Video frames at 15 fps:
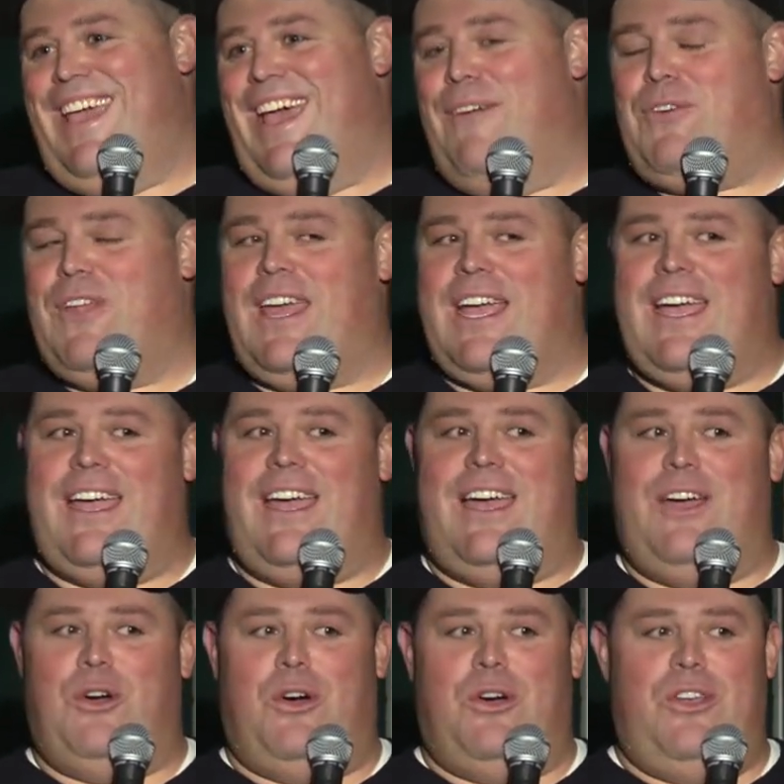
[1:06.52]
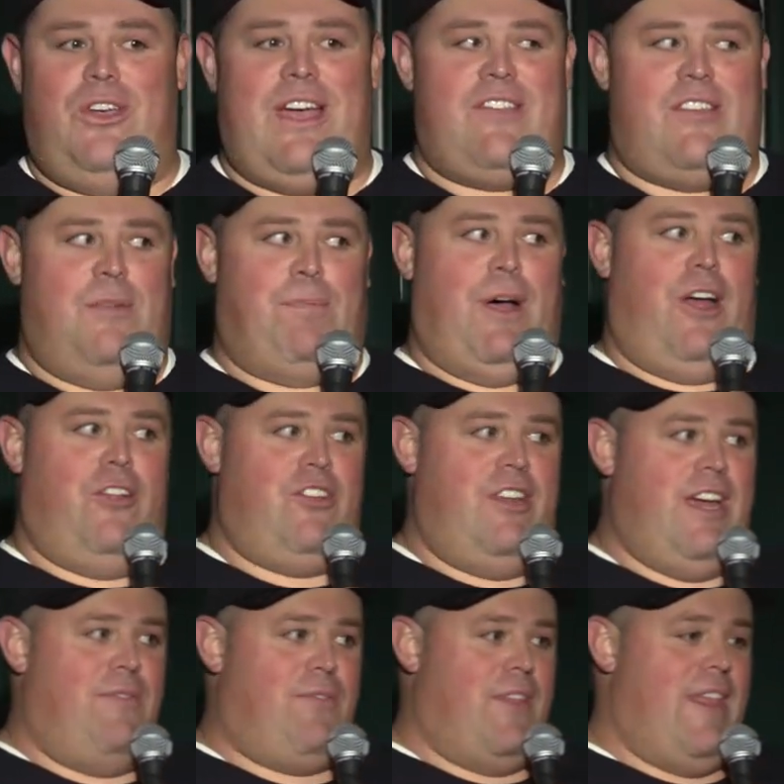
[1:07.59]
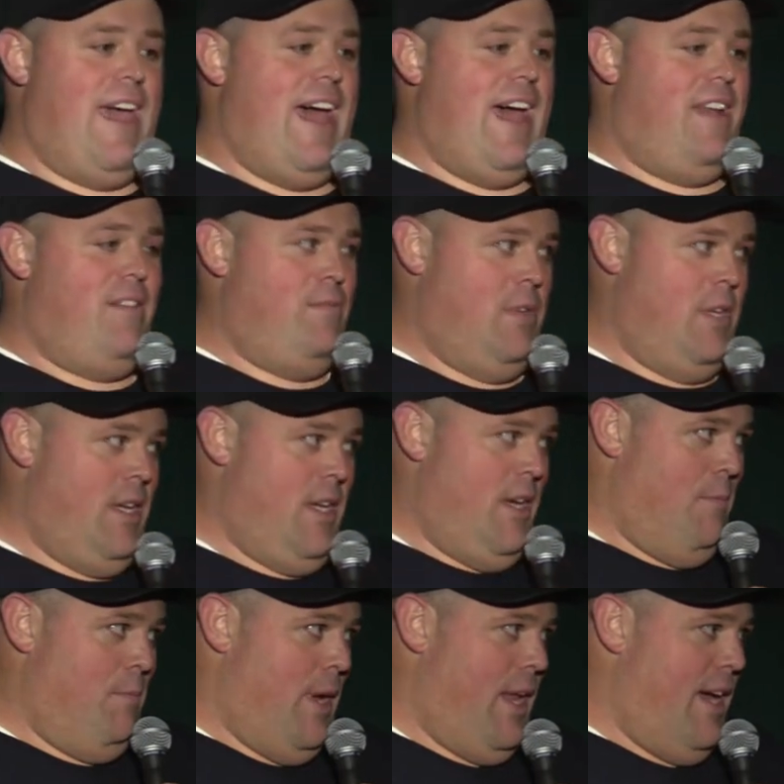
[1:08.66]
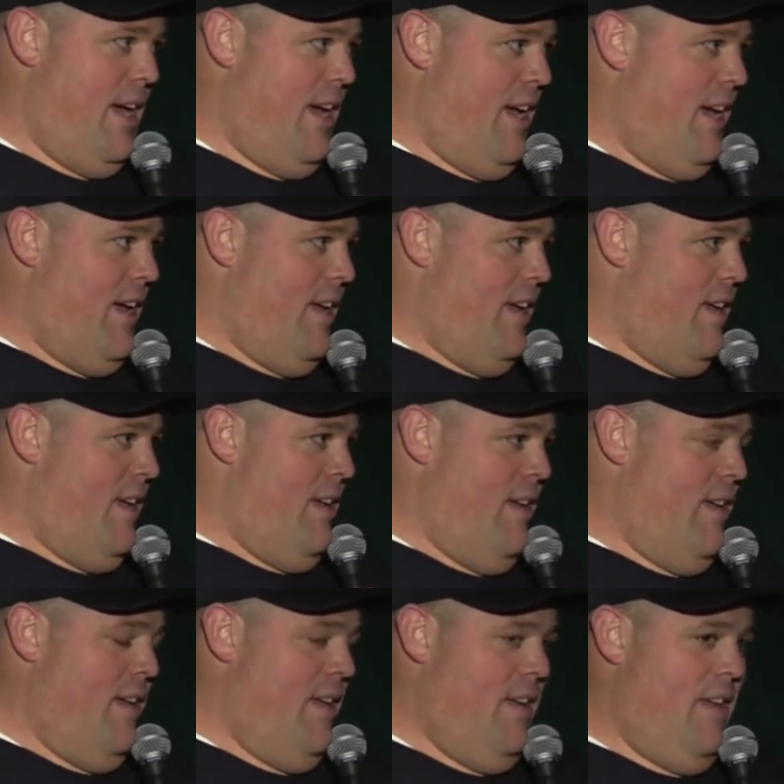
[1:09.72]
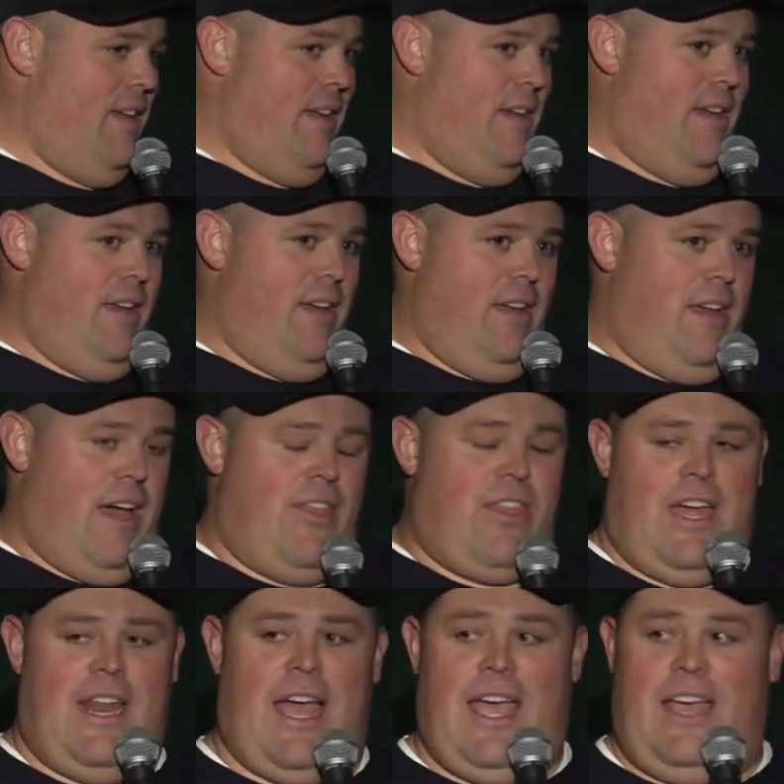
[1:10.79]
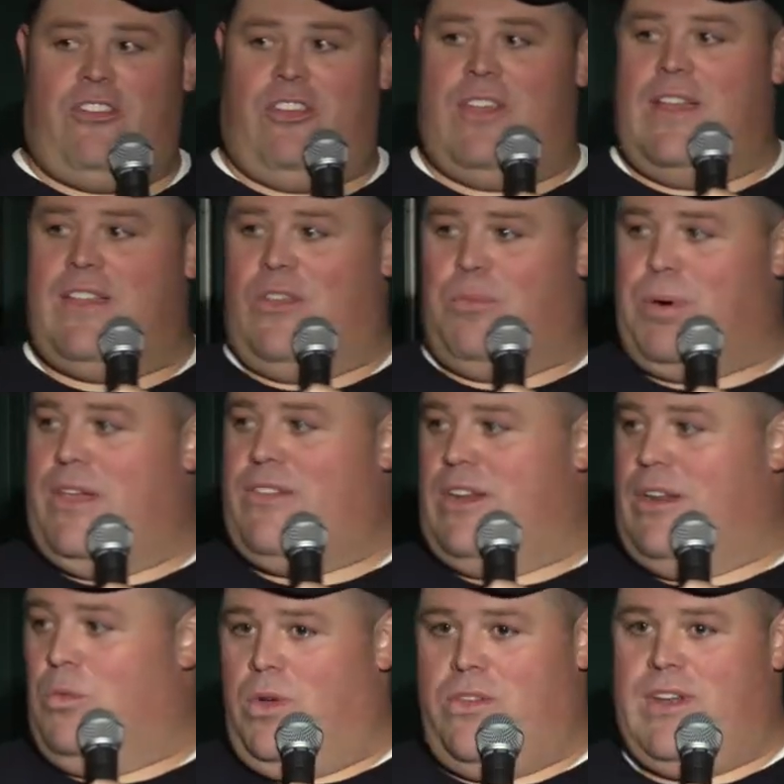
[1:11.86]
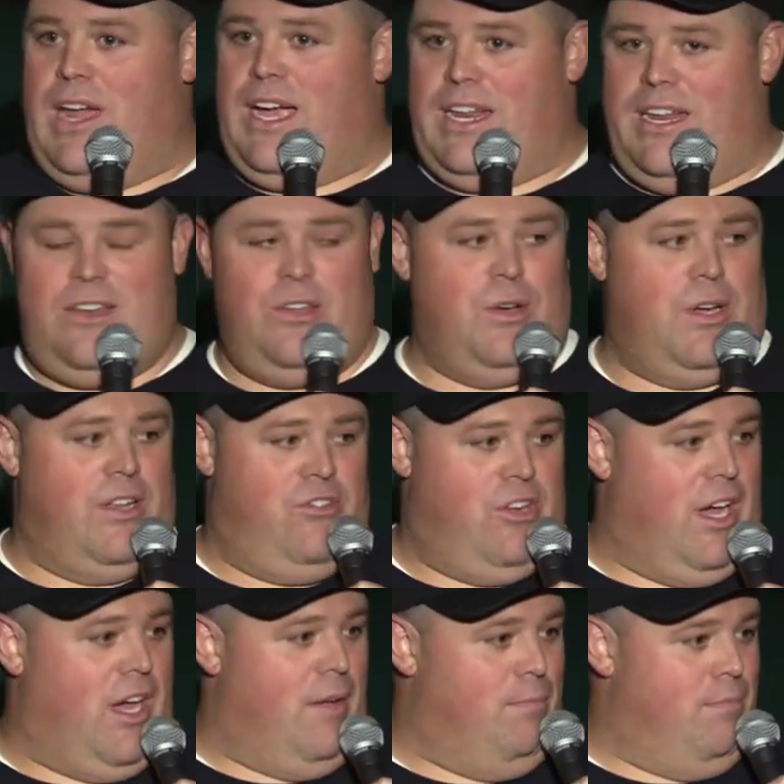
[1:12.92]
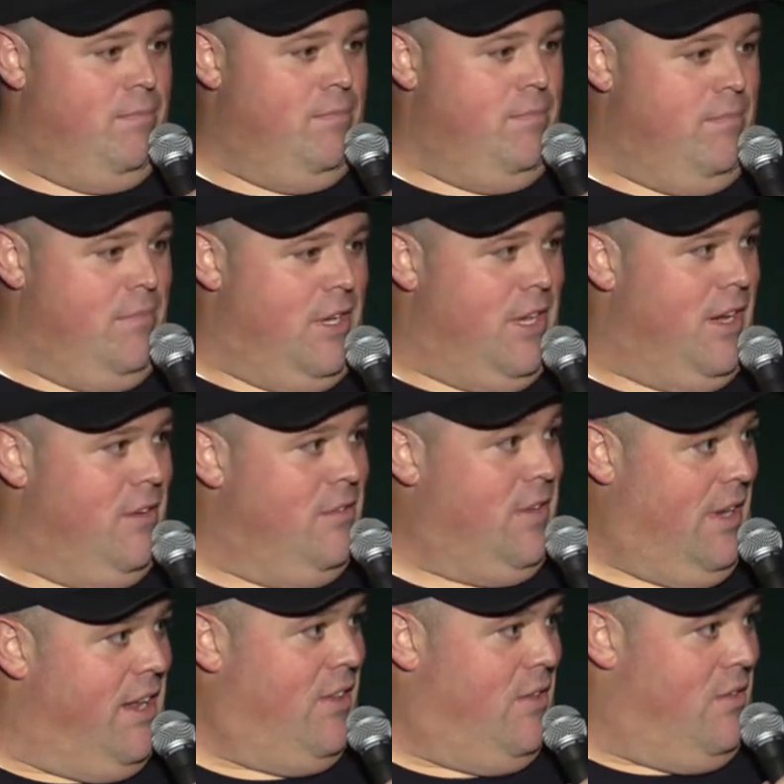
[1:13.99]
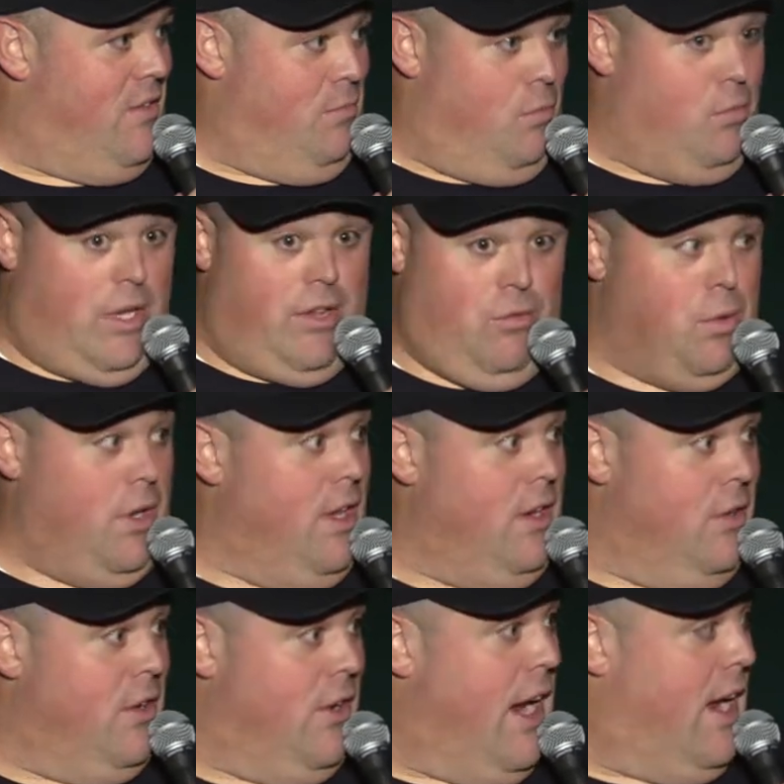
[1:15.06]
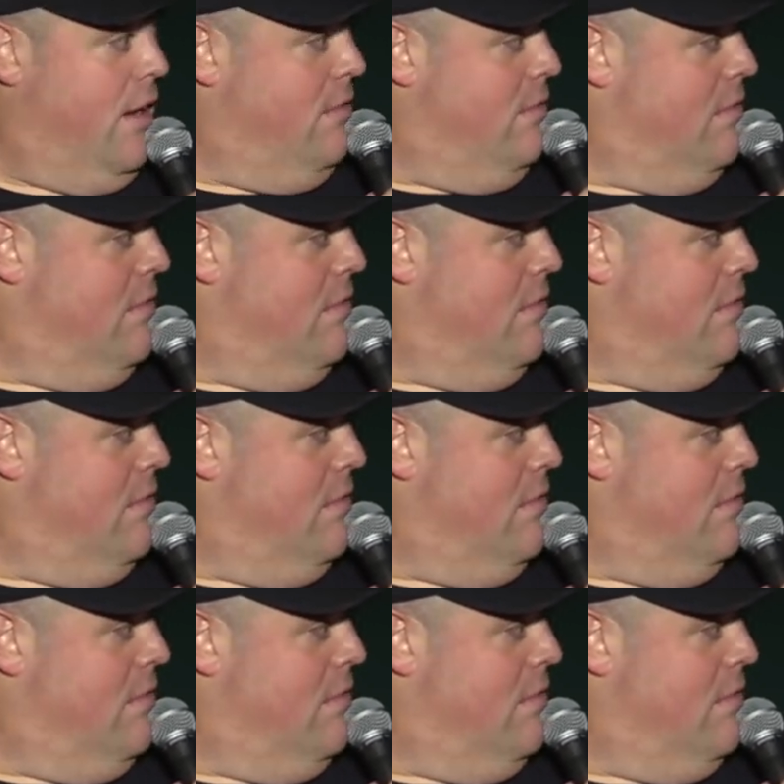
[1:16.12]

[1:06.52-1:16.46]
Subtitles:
I feel like I owe you guys an apology, not for that, but I actually thought this president was not going to do a good job, you know? And he's really doing great.